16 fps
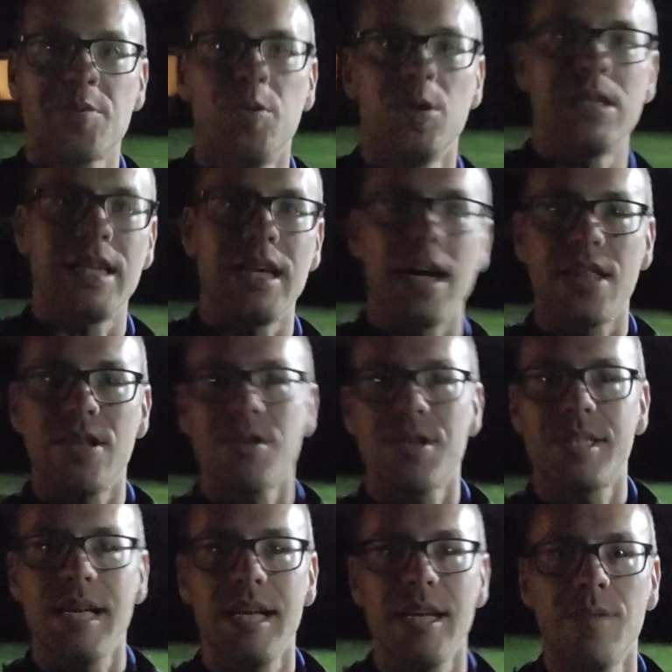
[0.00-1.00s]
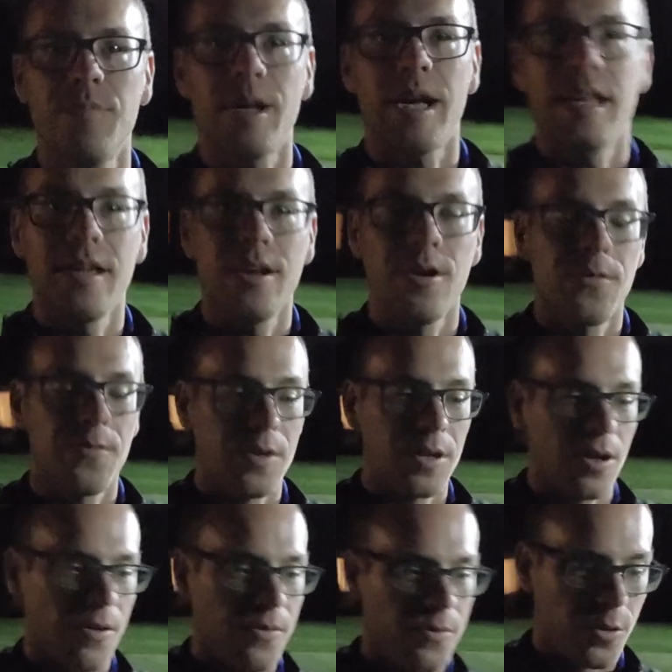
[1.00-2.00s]
put together stadium lighting here for the
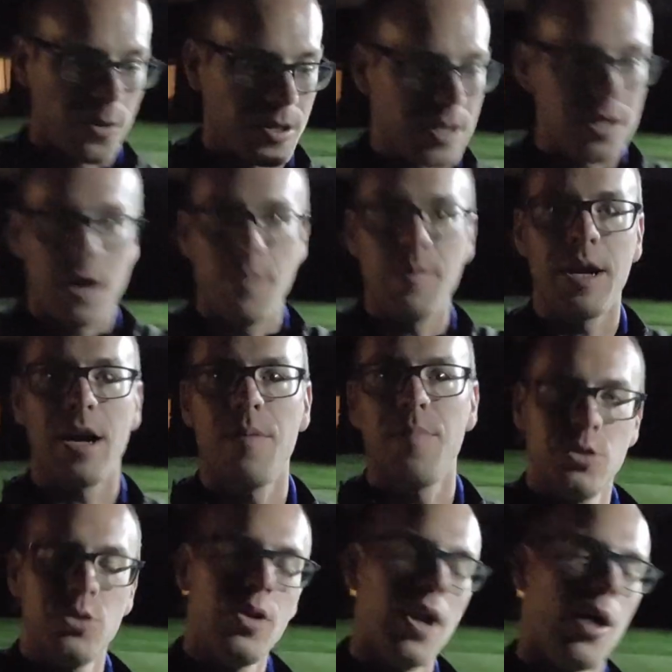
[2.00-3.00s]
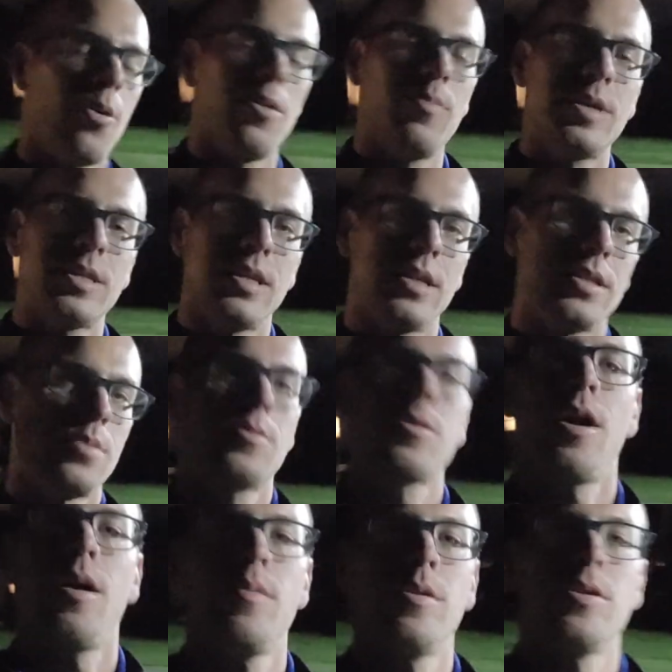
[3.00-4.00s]
golf course coming up. Do not want to miss that.
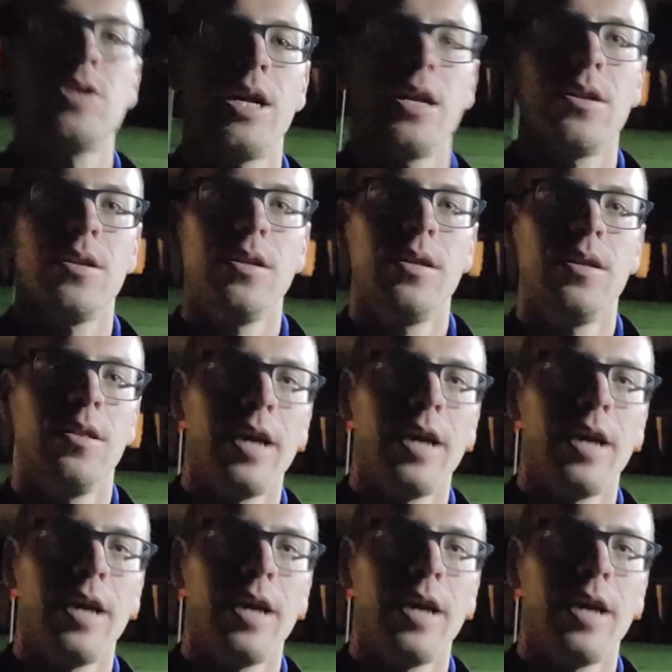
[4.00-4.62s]
Subscribe to the channel.